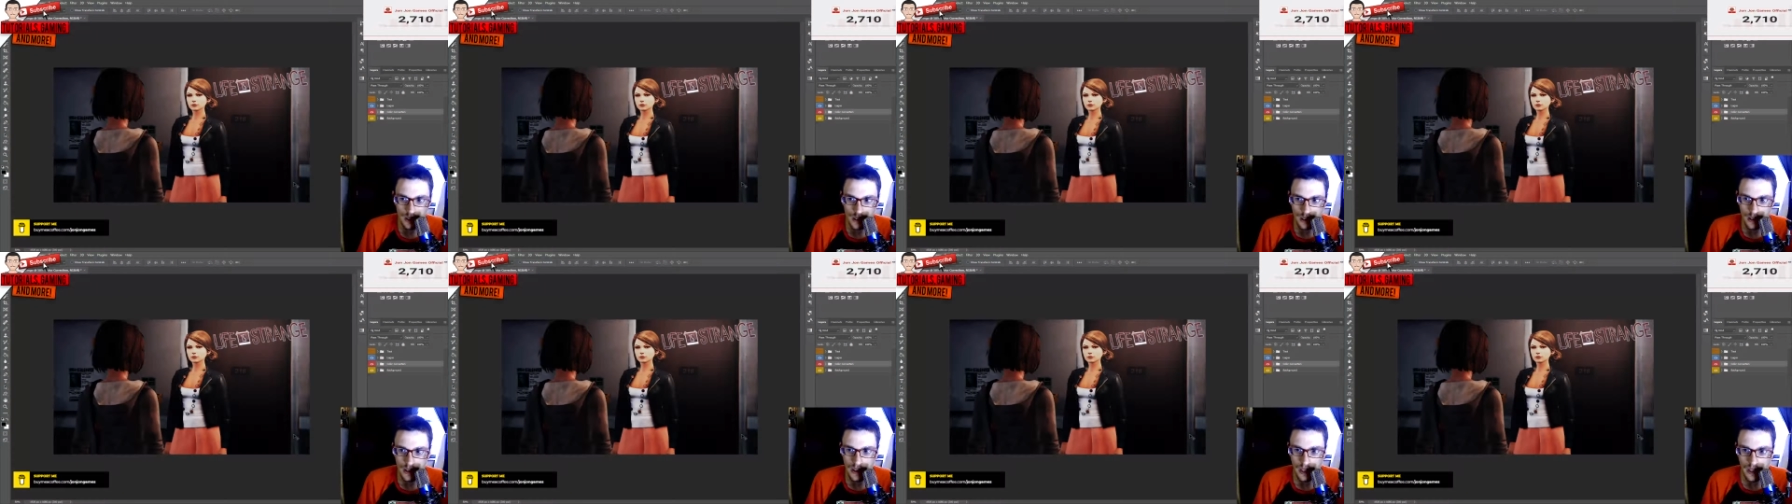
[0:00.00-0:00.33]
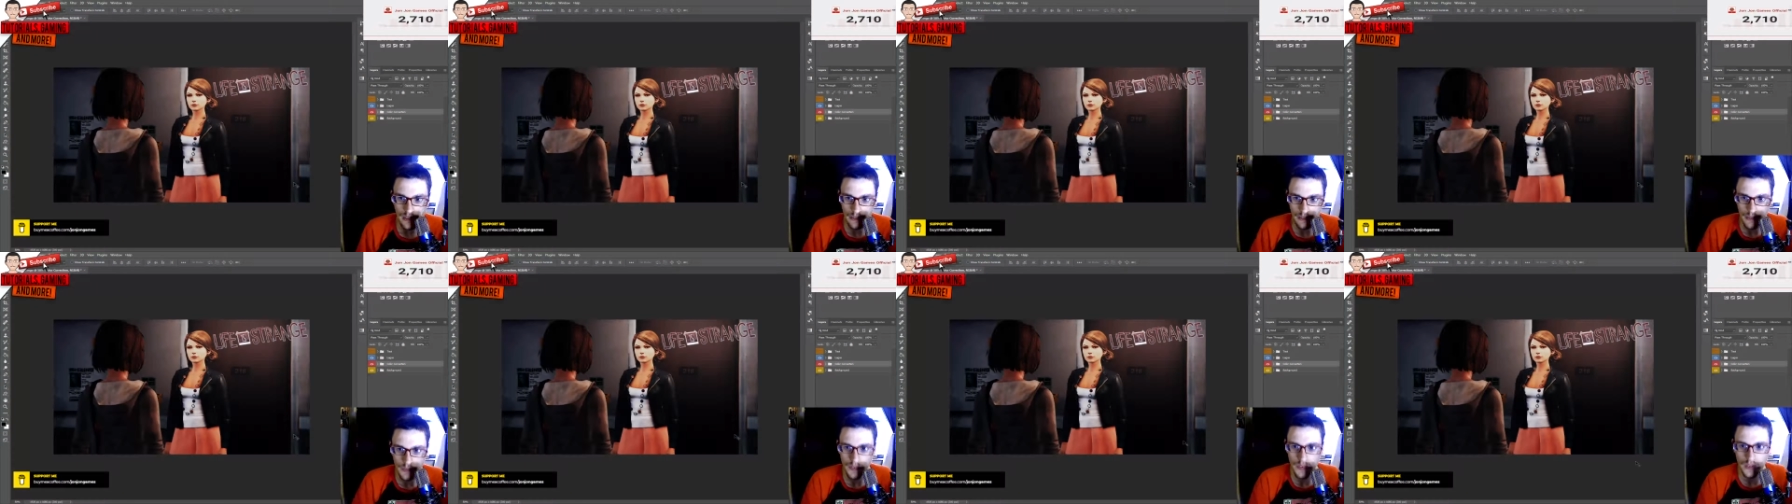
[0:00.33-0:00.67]

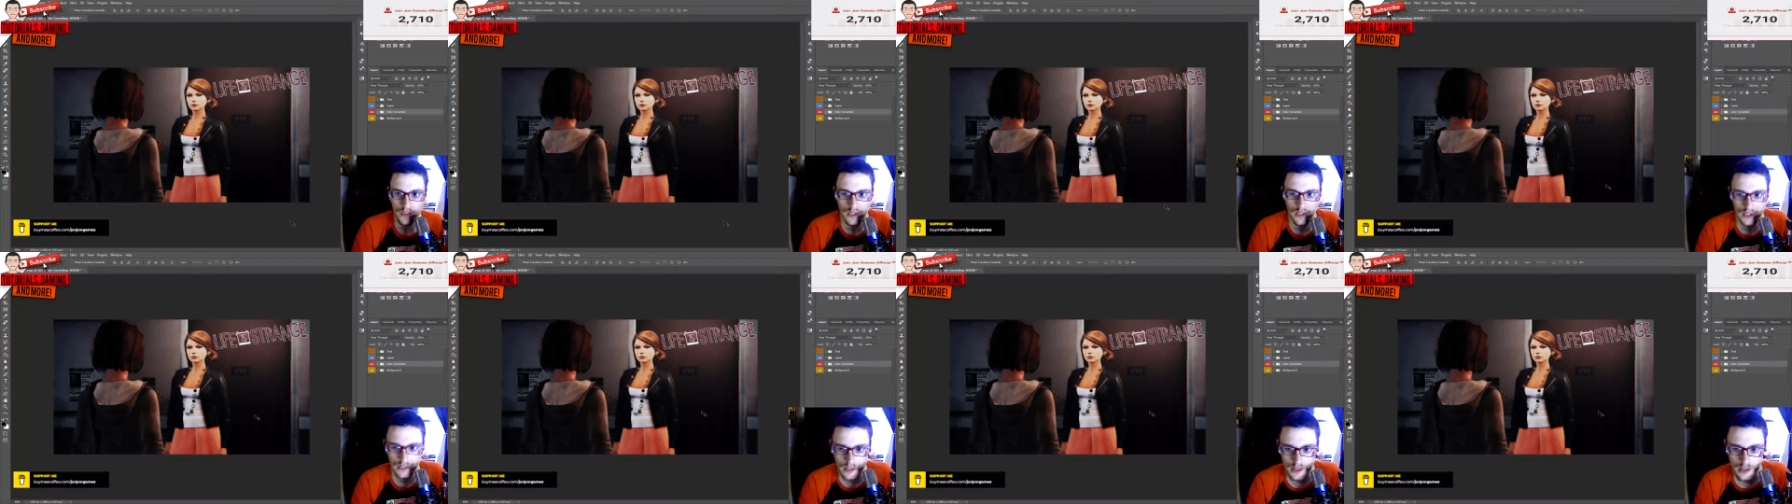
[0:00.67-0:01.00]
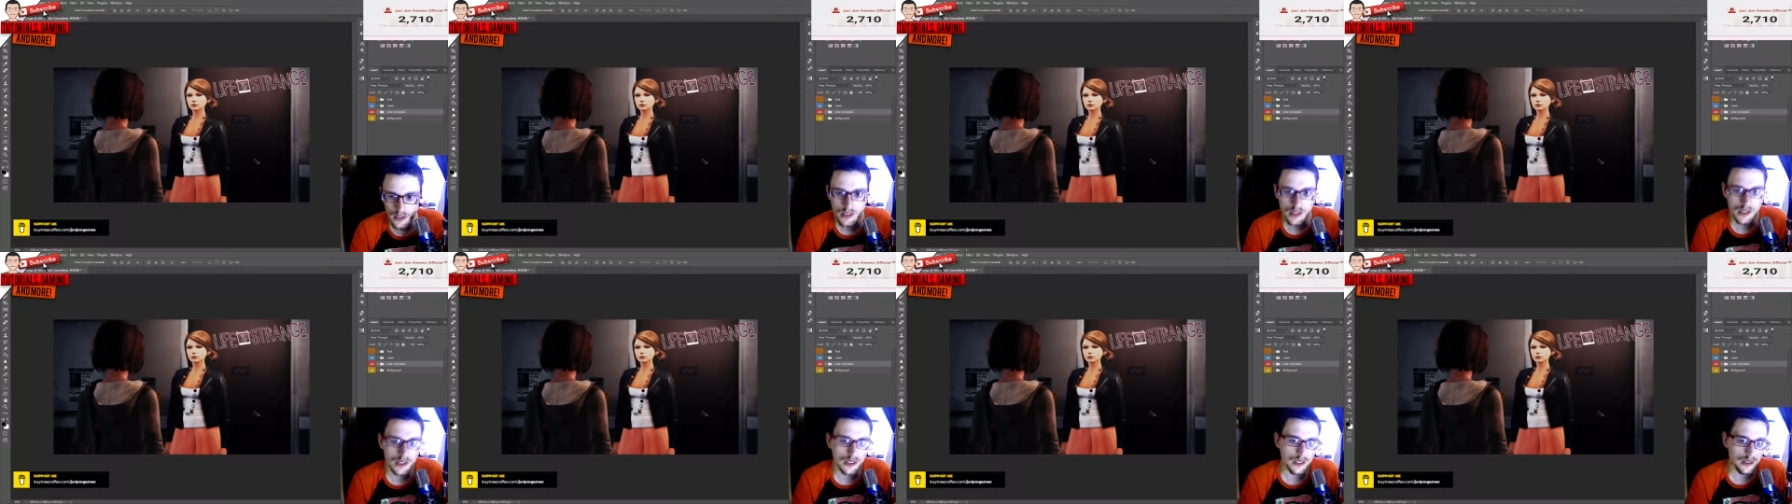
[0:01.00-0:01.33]
if you right there,
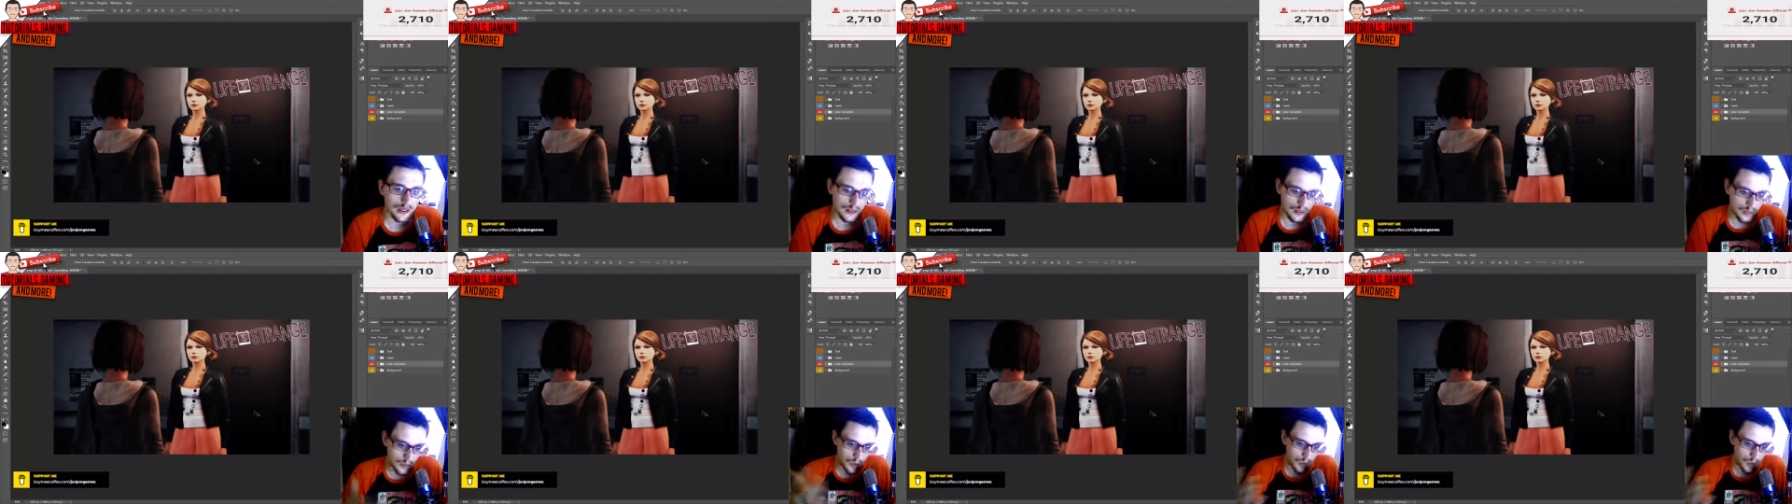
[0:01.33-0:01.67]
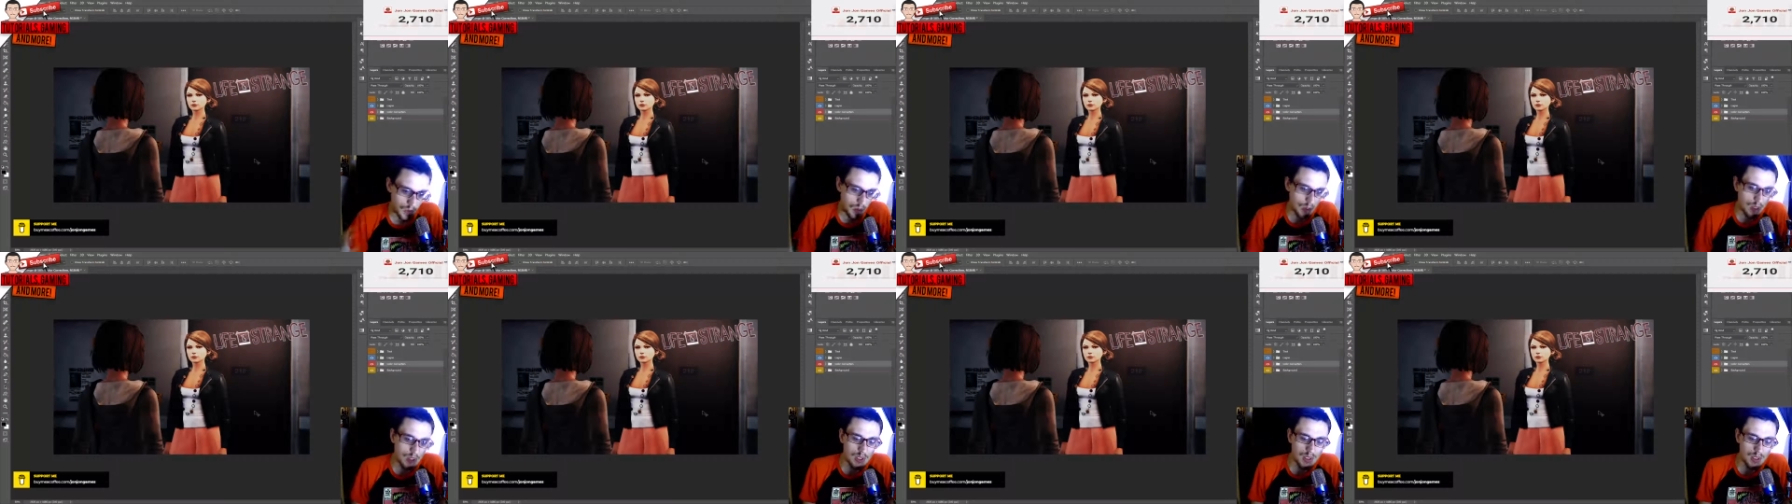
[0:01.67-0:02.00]
it's gonna,
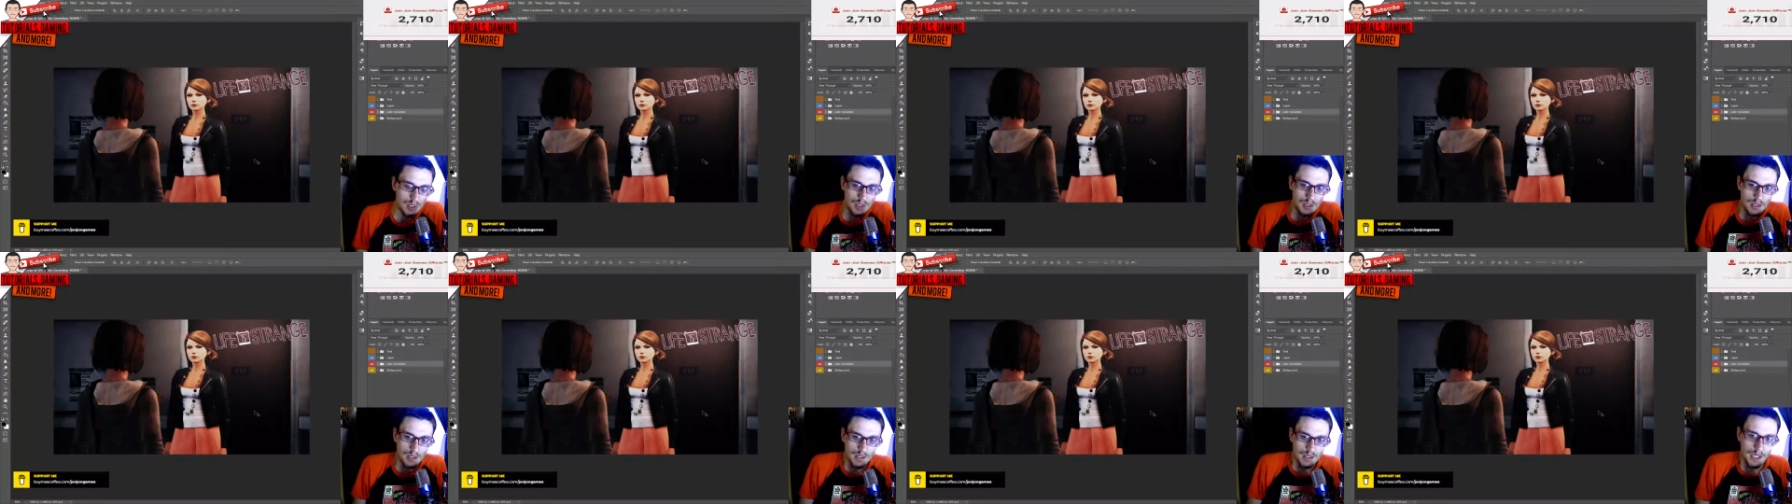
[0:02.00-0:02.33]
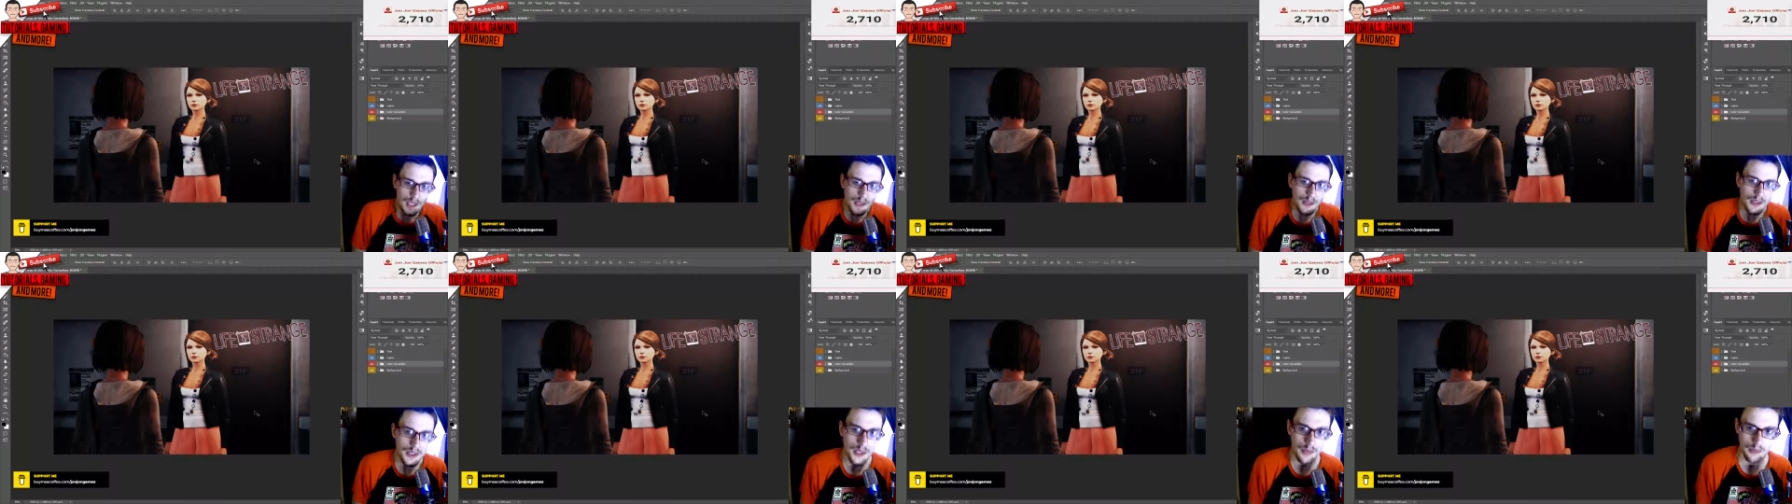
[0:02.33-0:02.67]
the
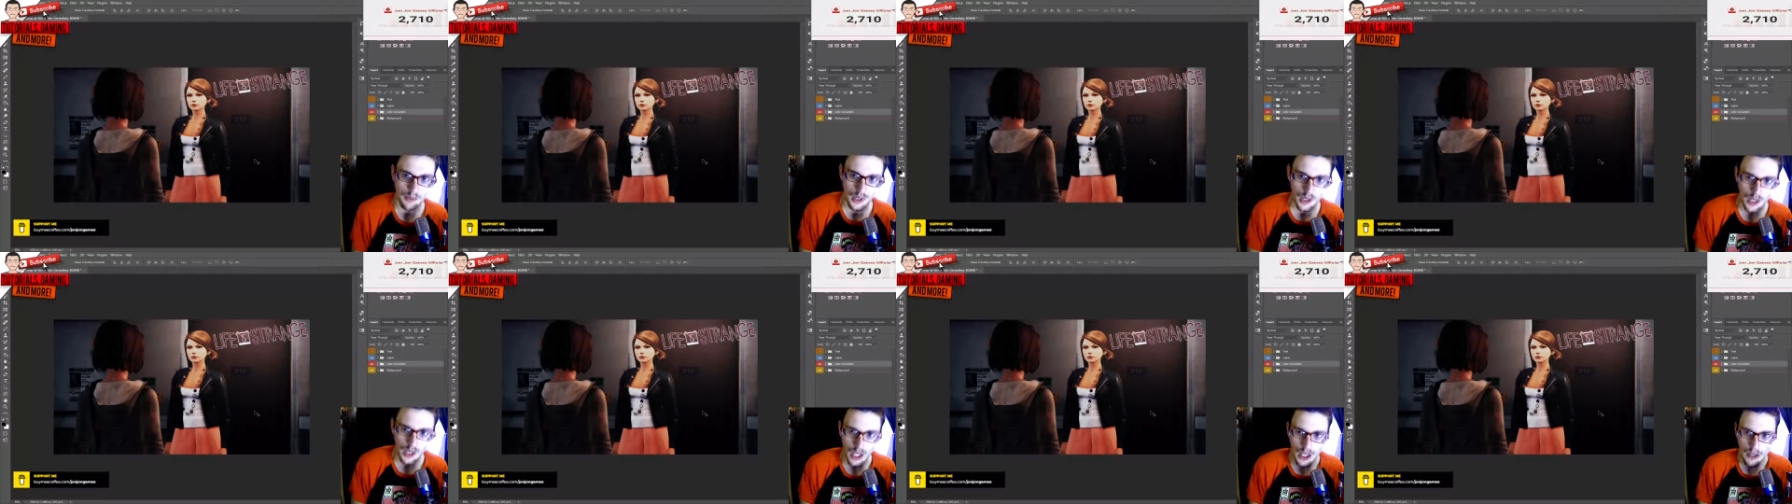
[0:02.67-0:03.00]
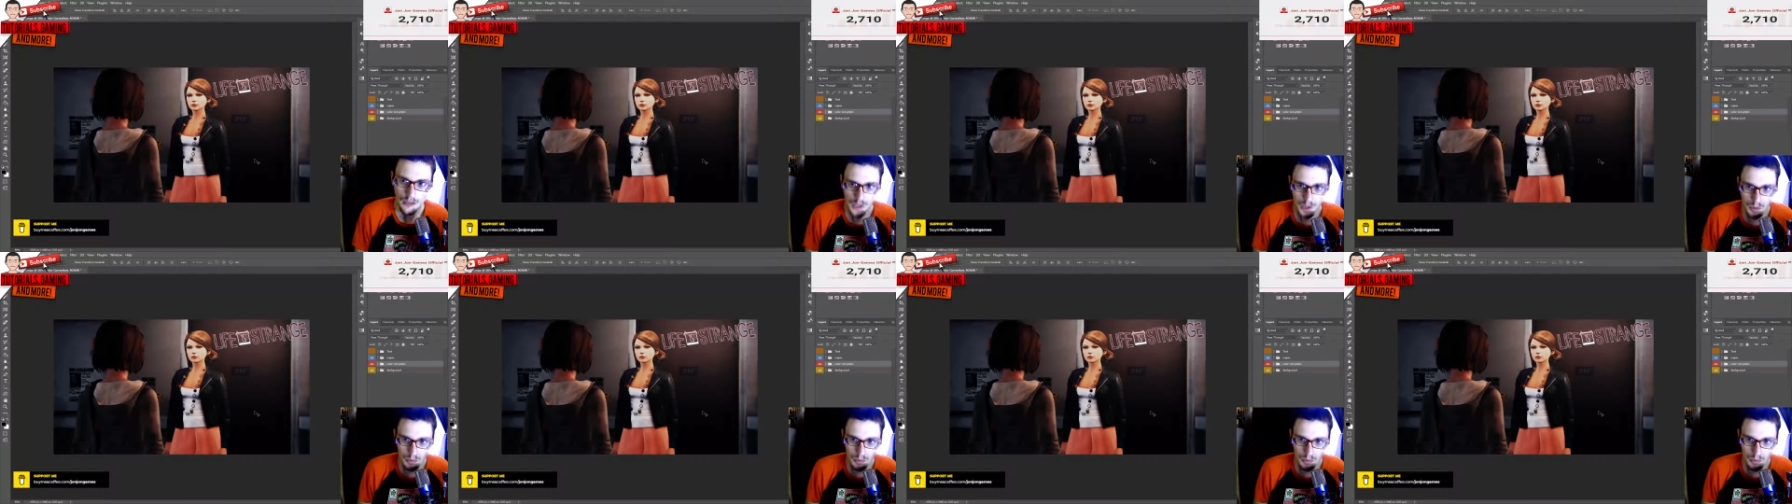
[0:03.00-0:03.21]
timestamp will cover